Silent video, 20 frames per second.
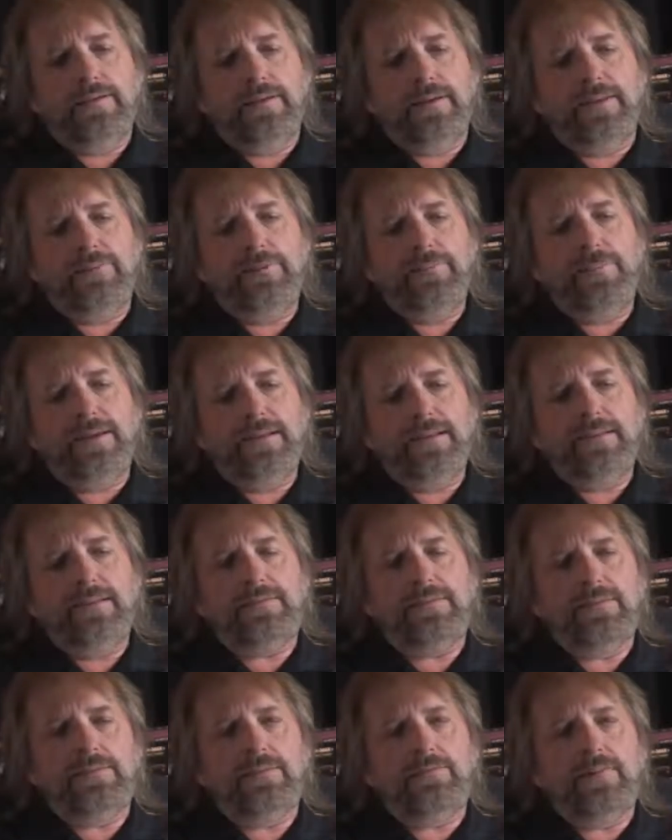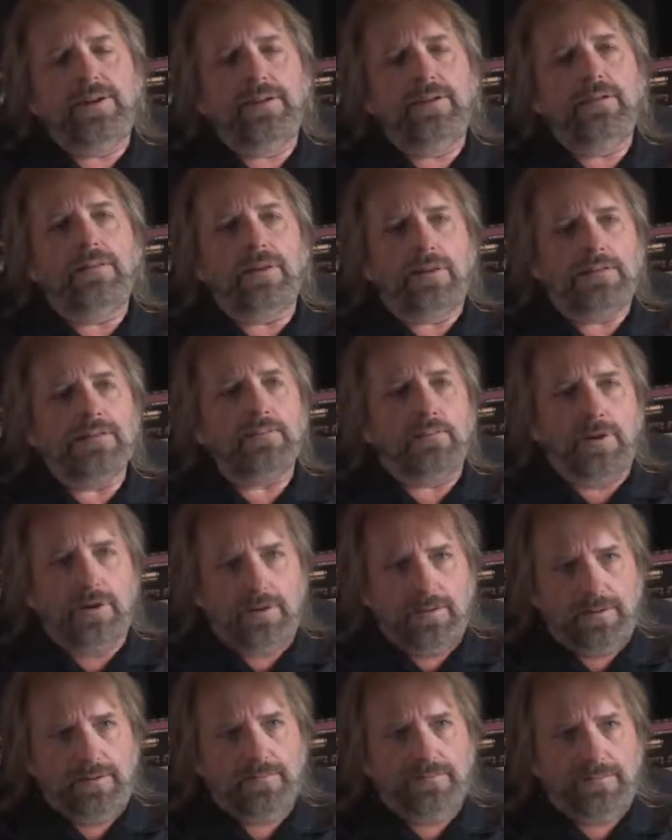Everybody listened to Radio
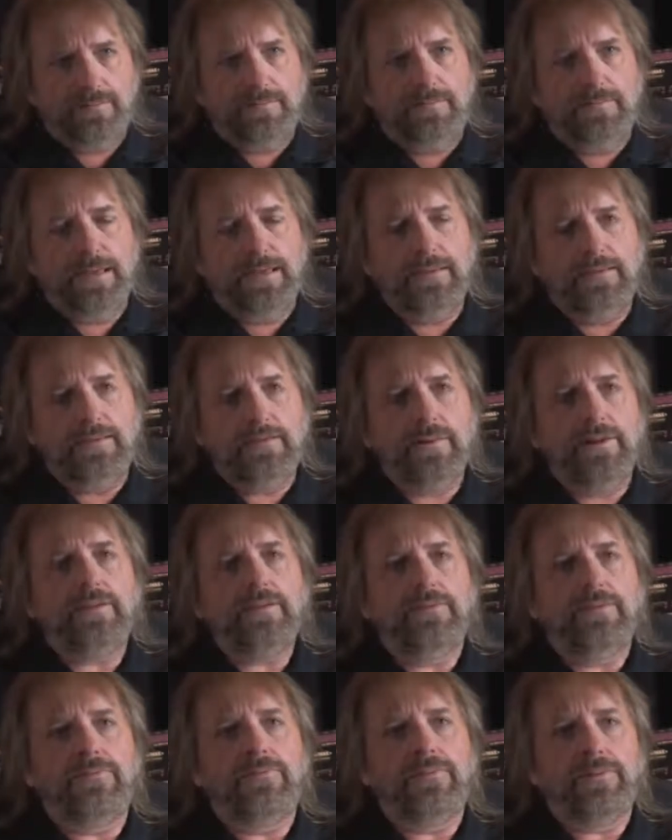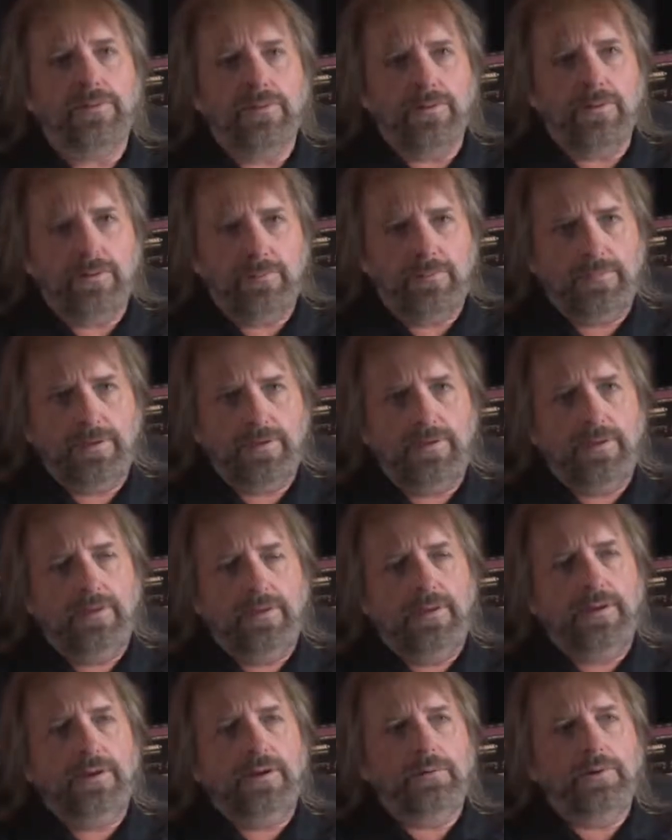Luxembourg and Radio Free Europe.
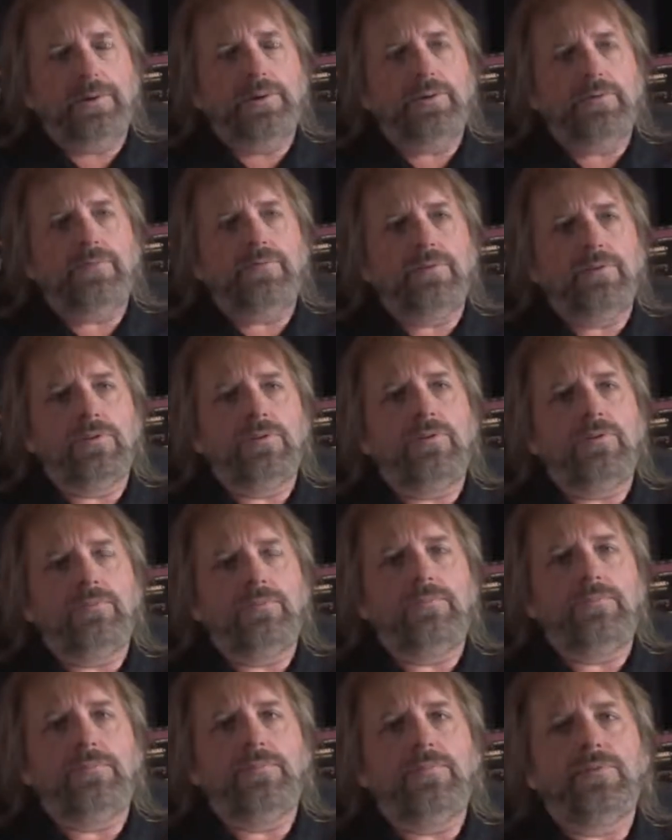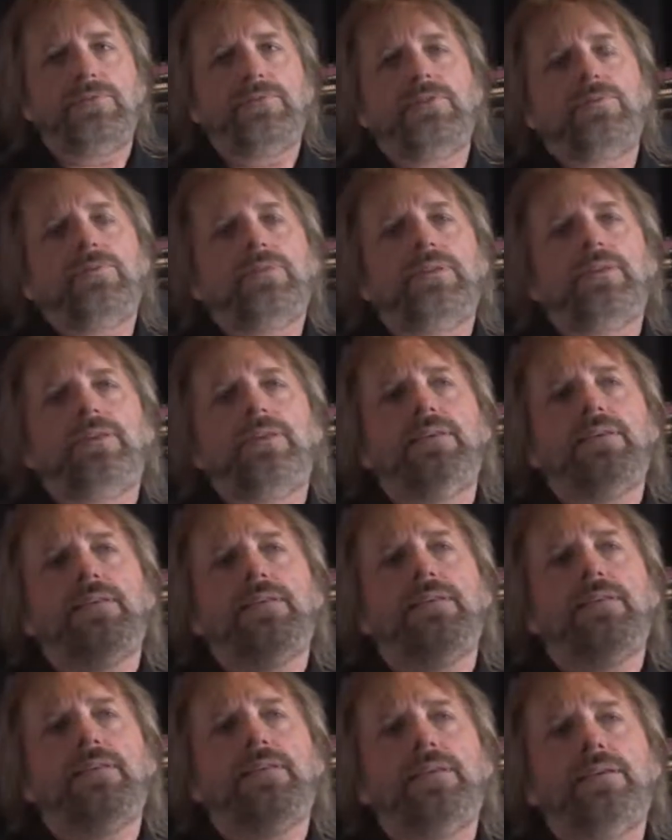Radio Free Europe was
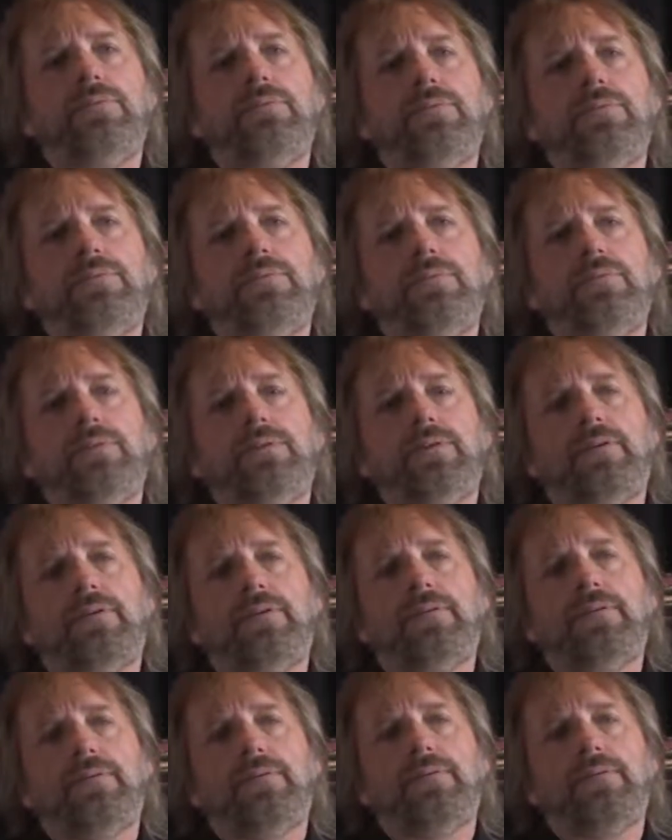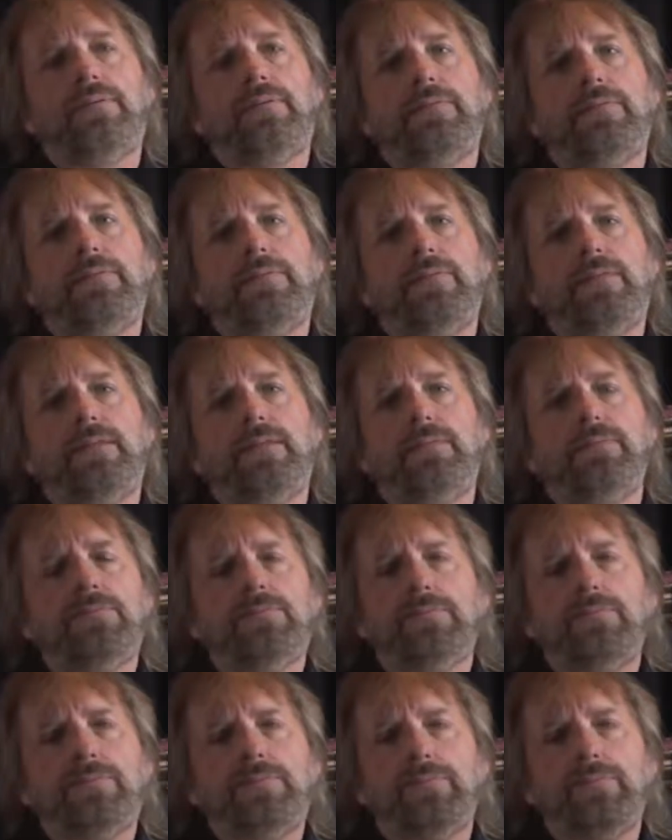only, they had
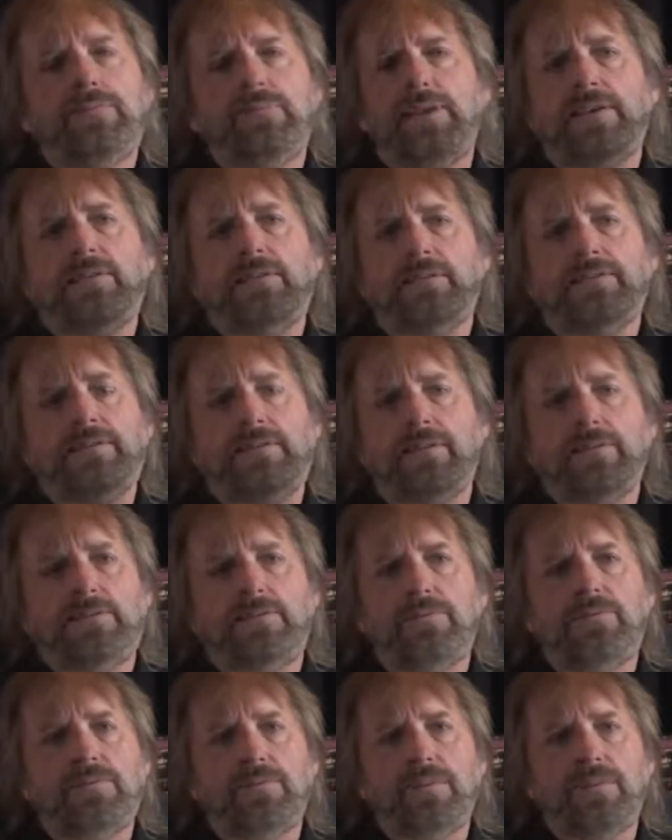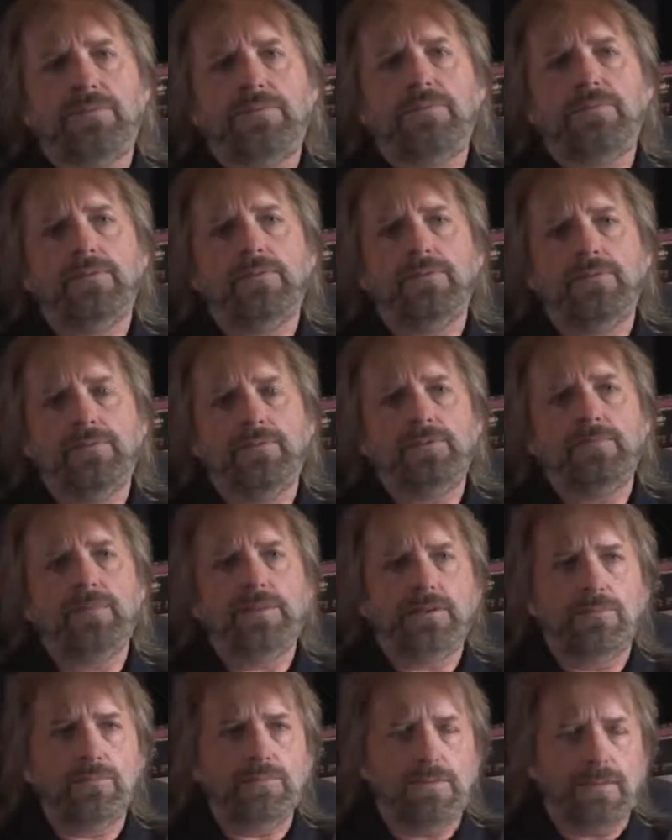those signals that you couldn't listen to the news, but
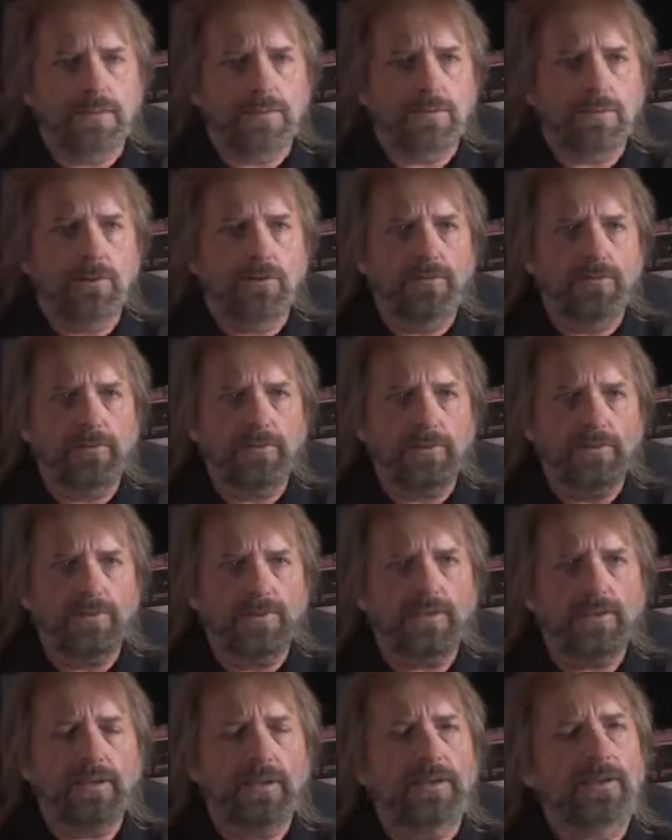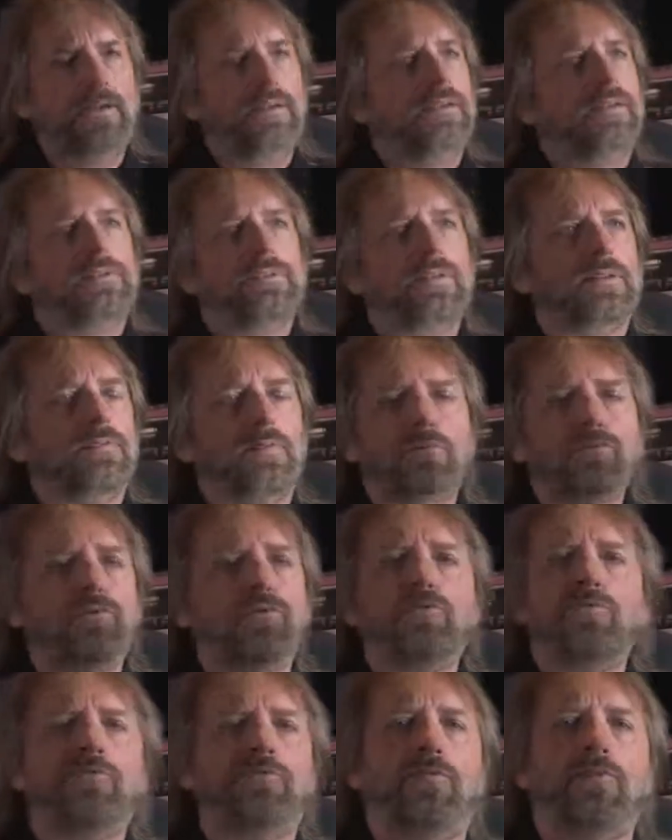they would let it go for music. So like from
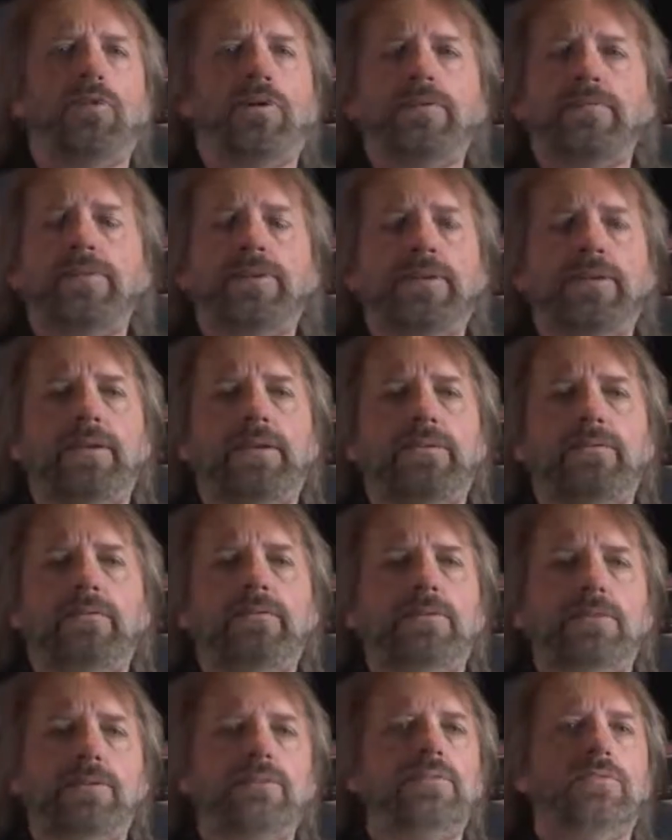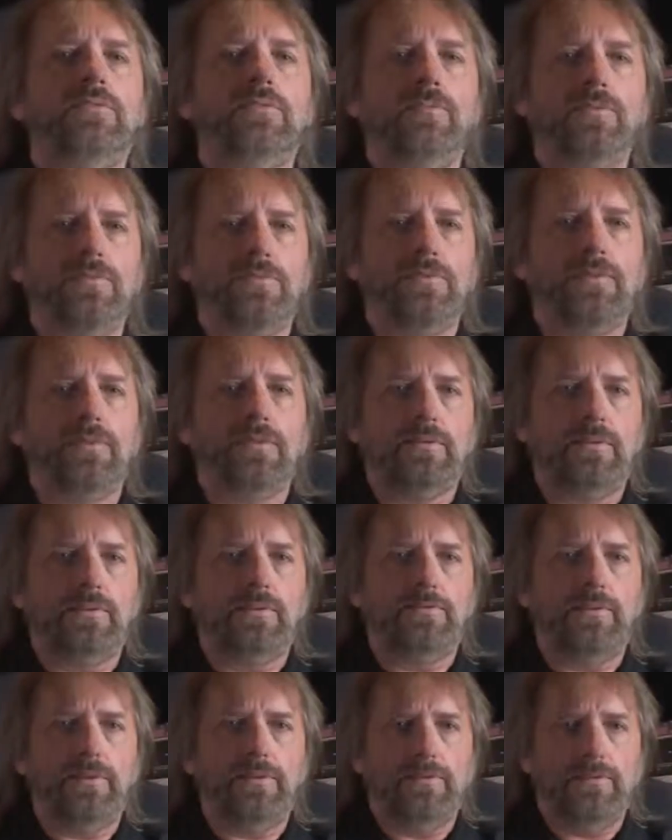2 to 4 every day, you could listen to music
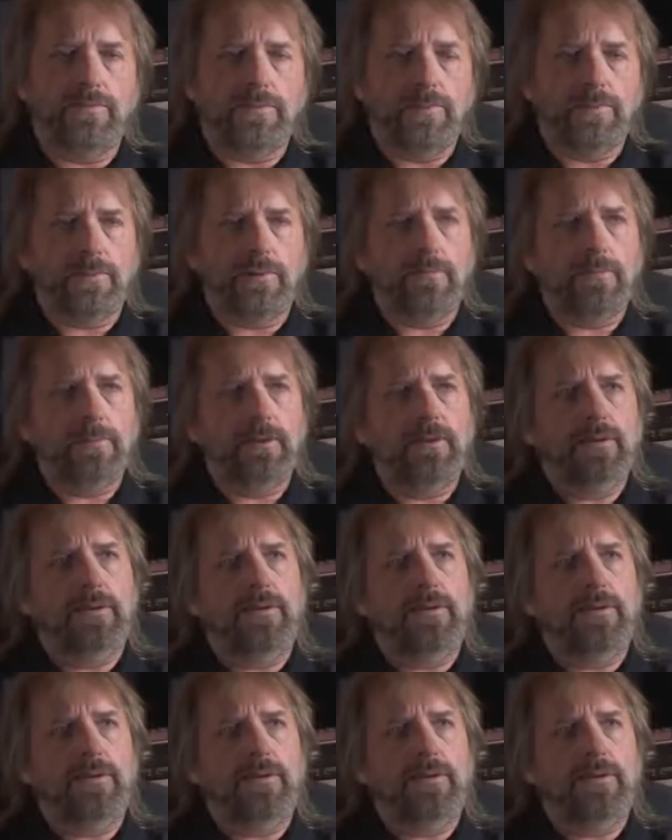on Radio Free Europe.